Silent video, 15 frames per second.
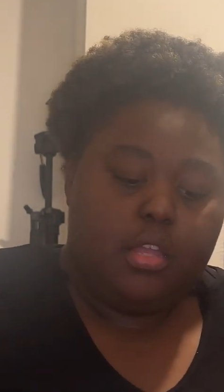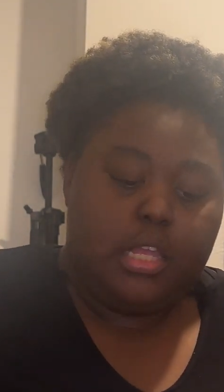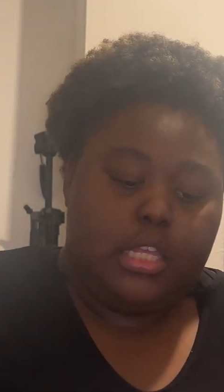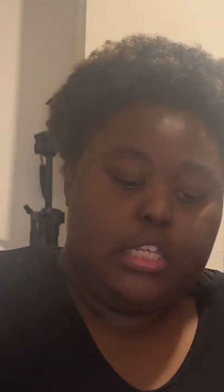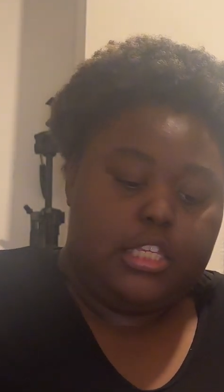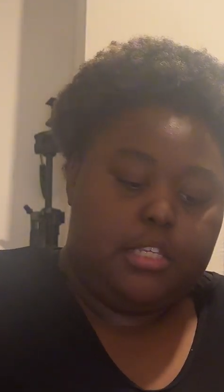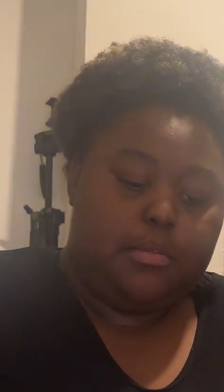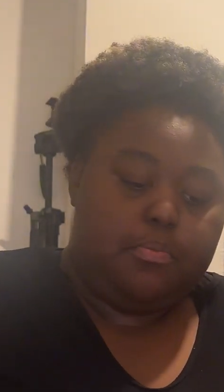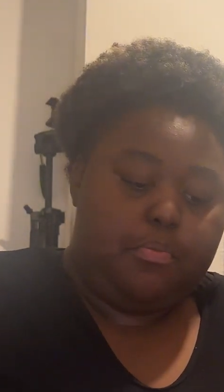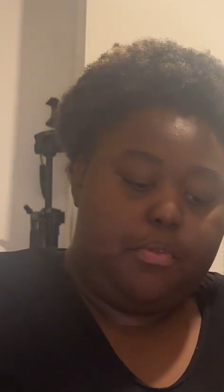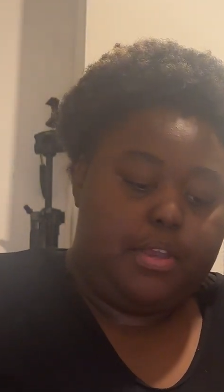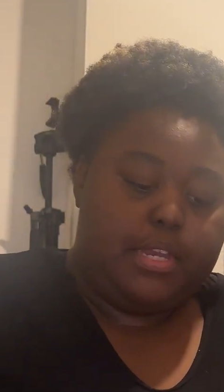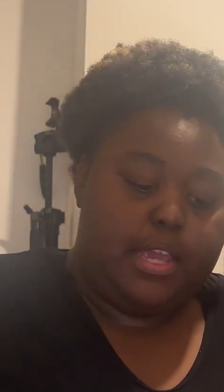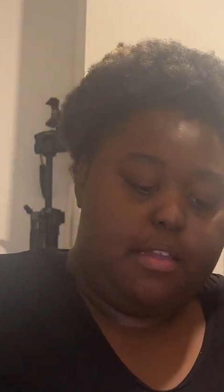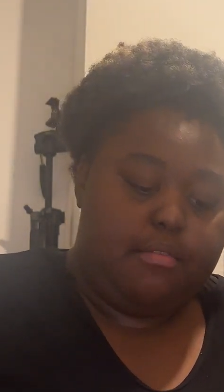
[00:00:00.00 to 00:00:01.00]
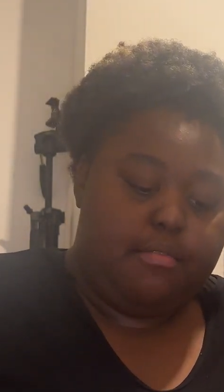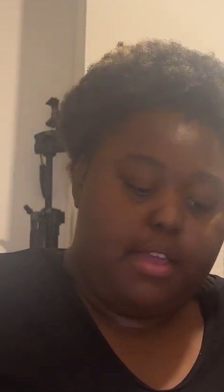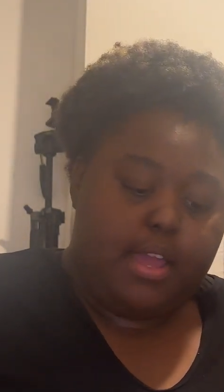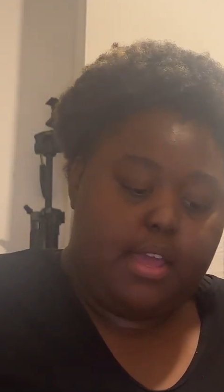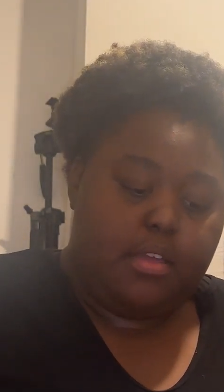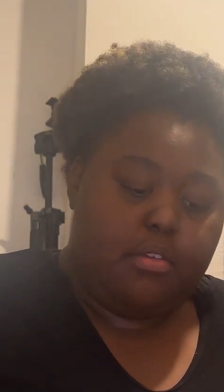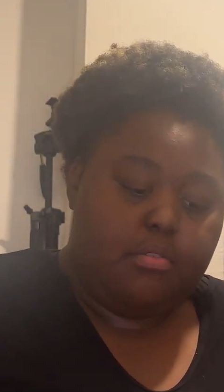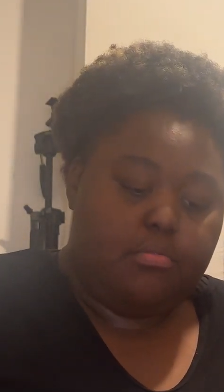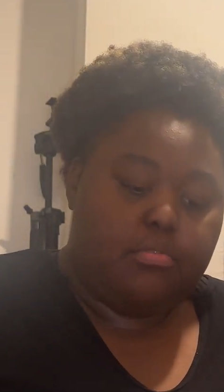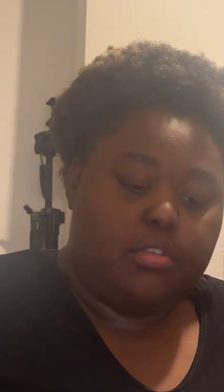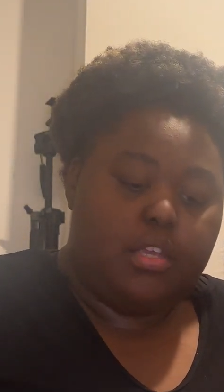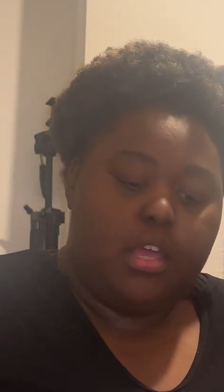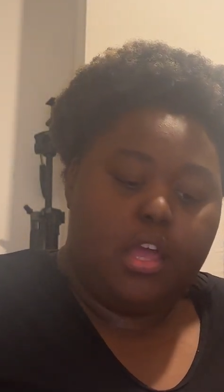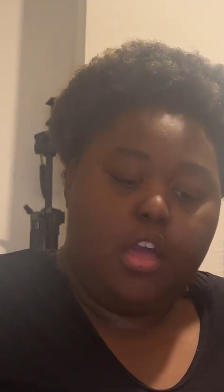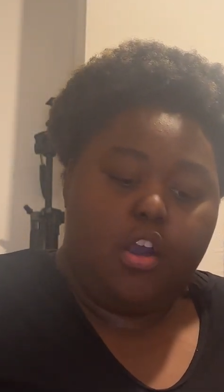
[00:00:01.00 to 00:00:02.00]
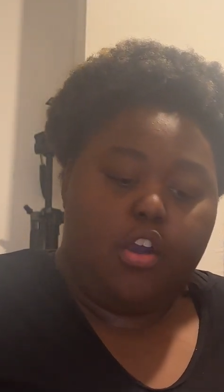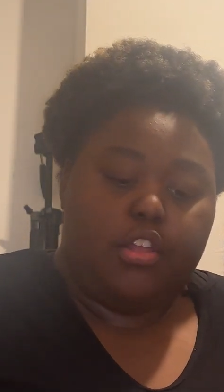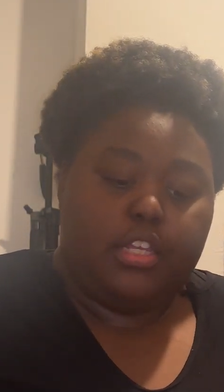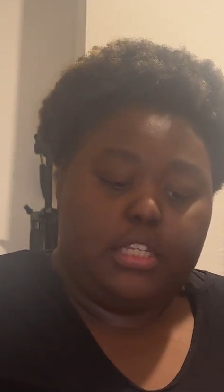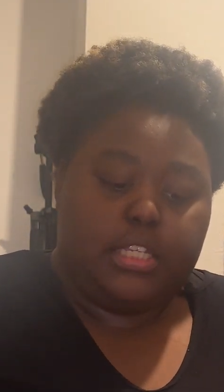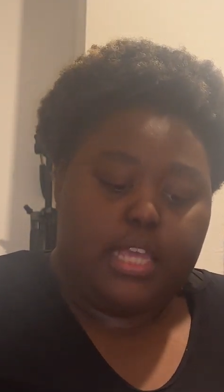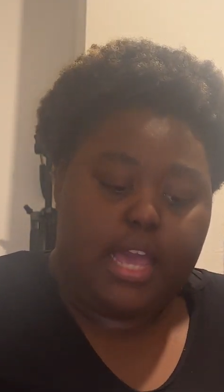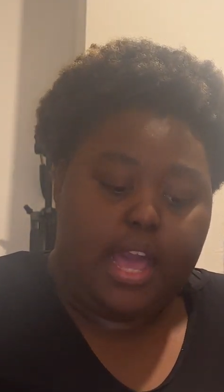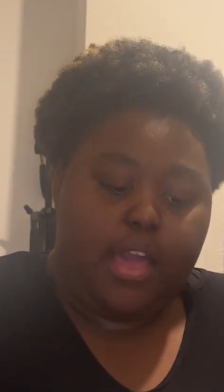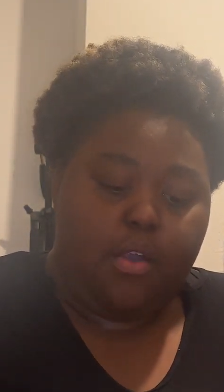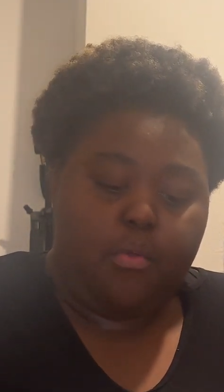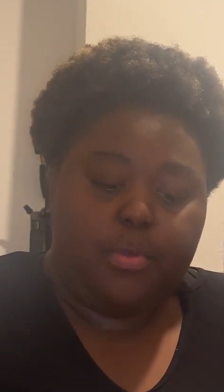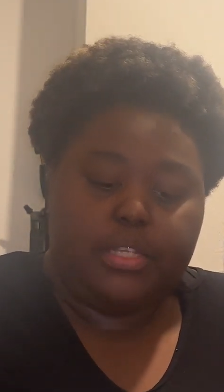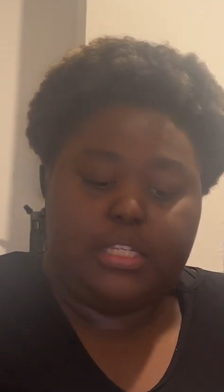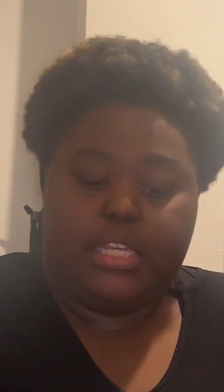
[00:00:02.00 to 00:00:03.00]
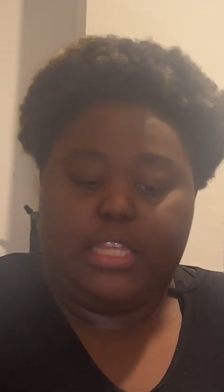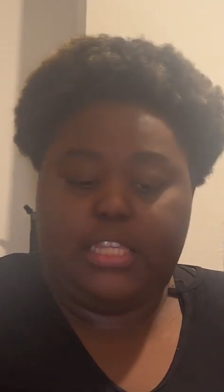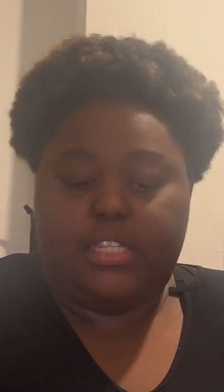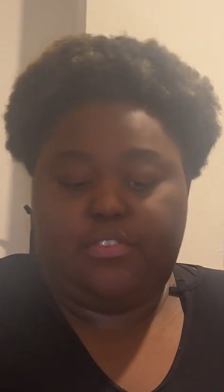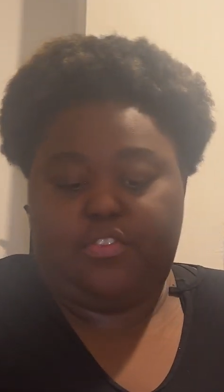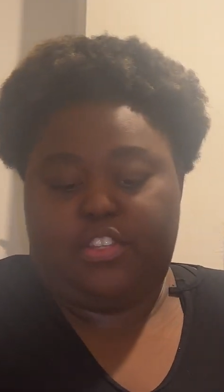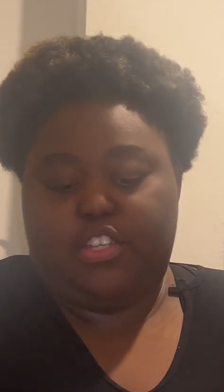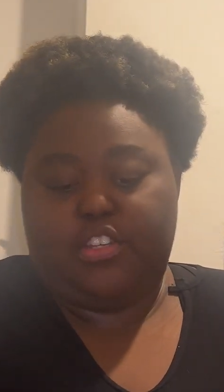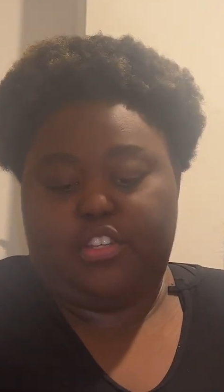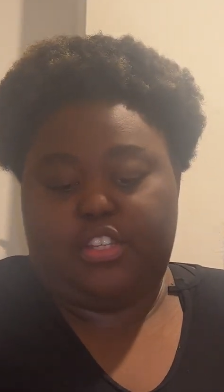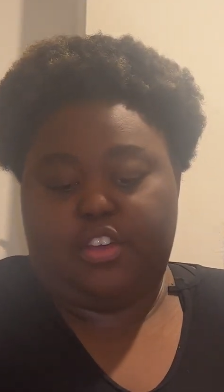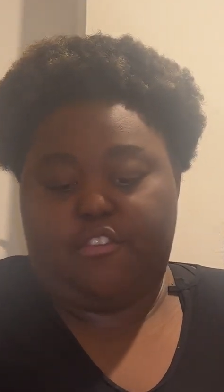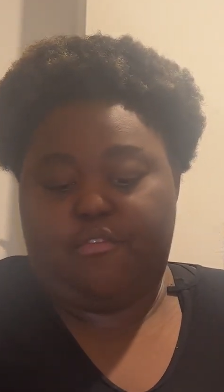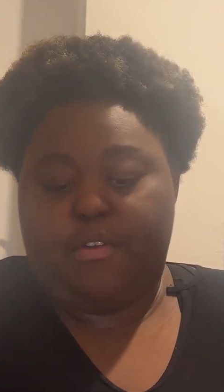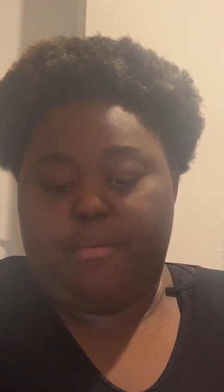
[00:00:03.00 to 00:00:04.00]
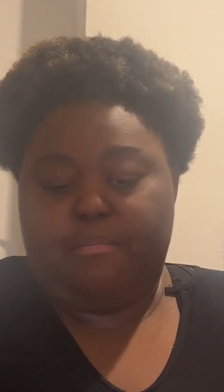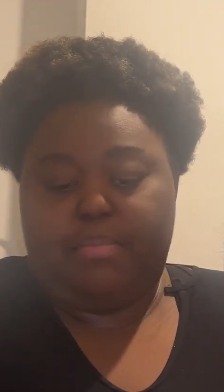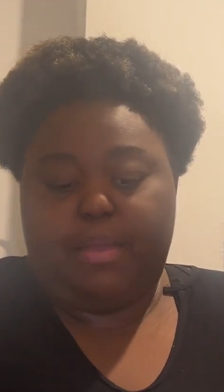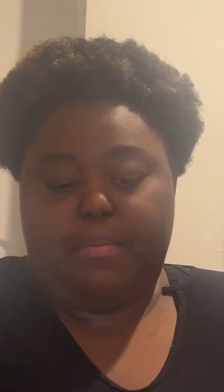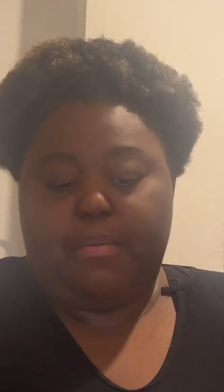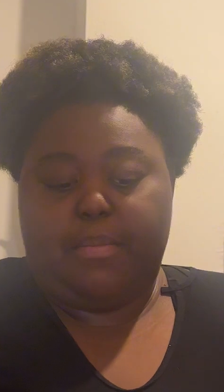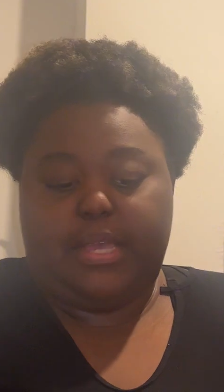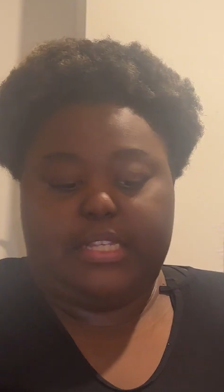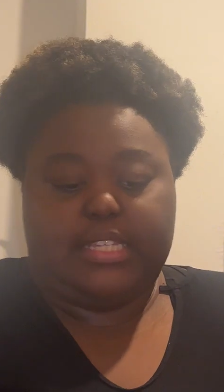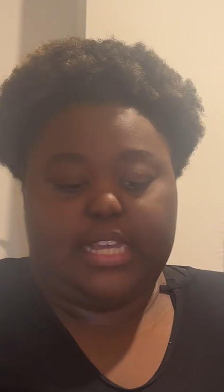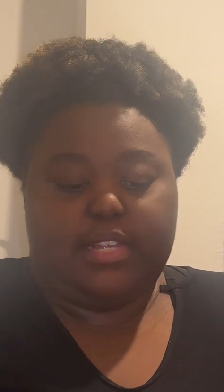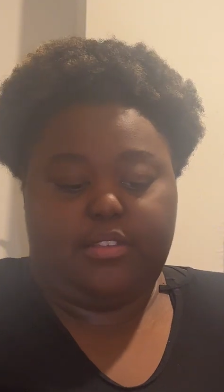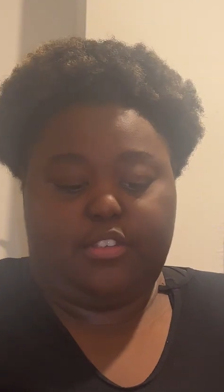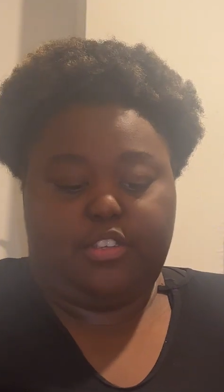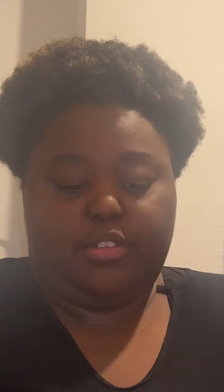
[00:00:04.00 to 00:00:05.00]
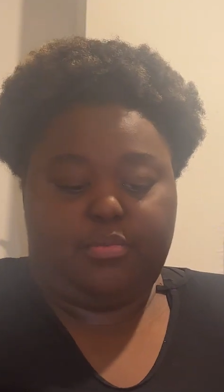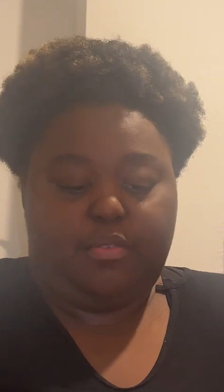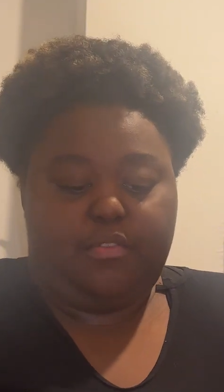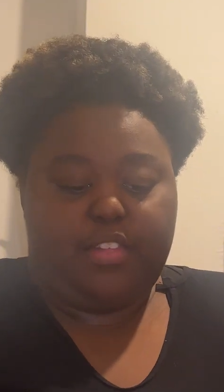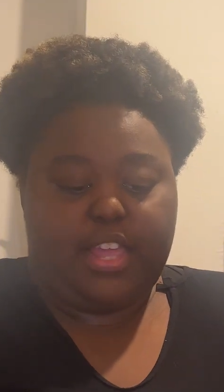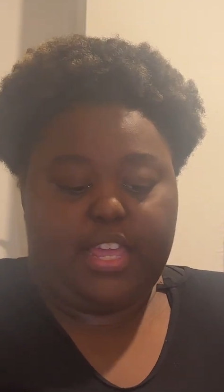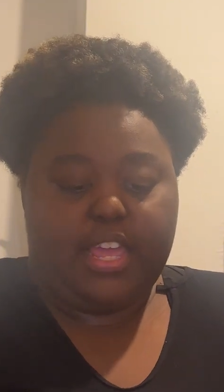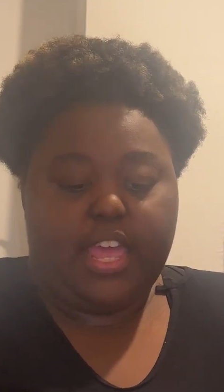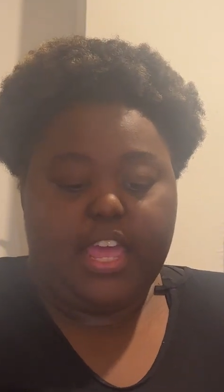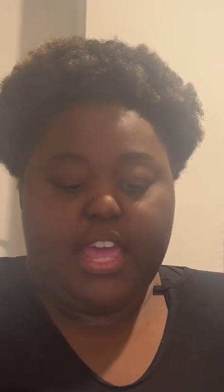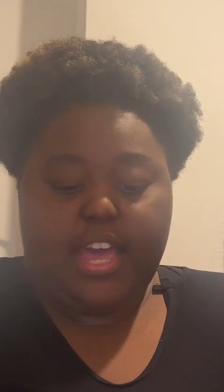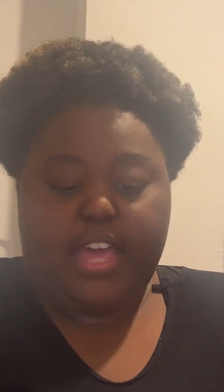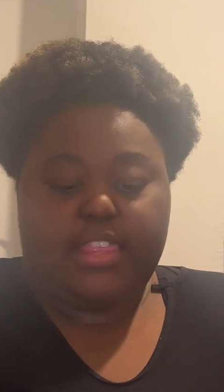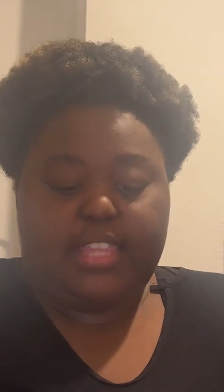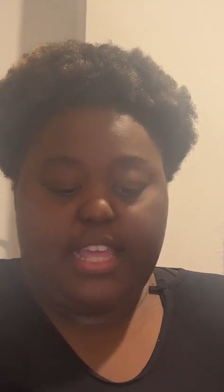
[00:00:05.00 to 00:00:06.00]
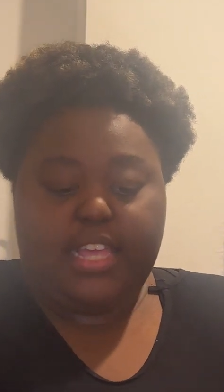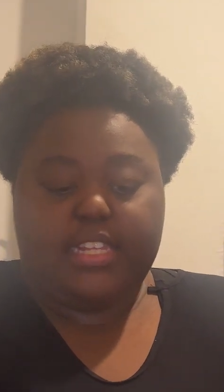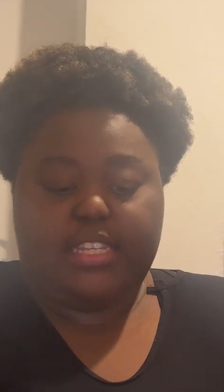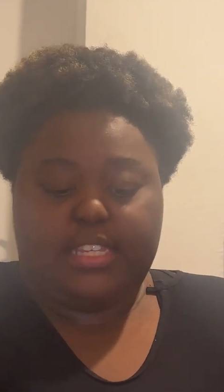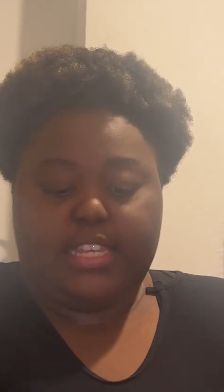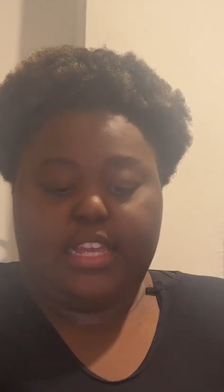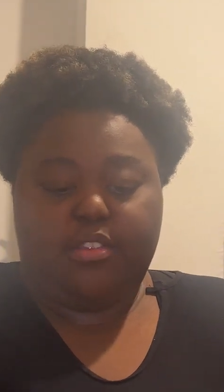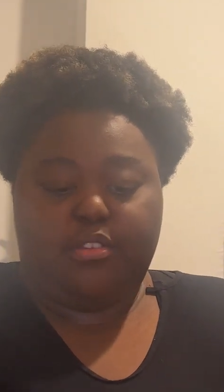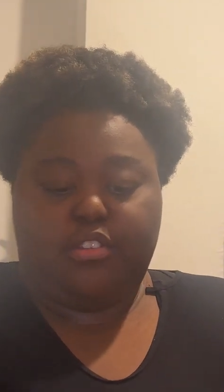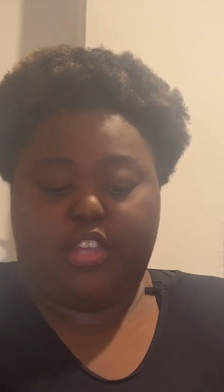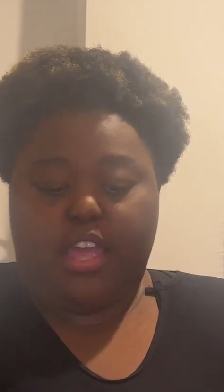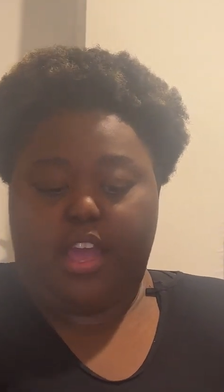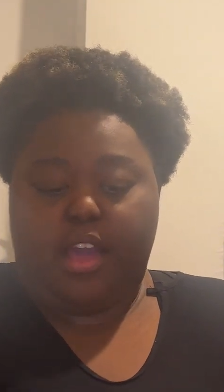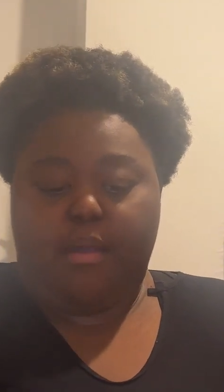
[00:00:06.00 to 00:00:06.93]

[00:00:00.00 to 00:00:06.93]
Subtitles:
Spread it around. Honestly, I always see these videos of when people make sandwiches with, like, I think it's a sandwich king.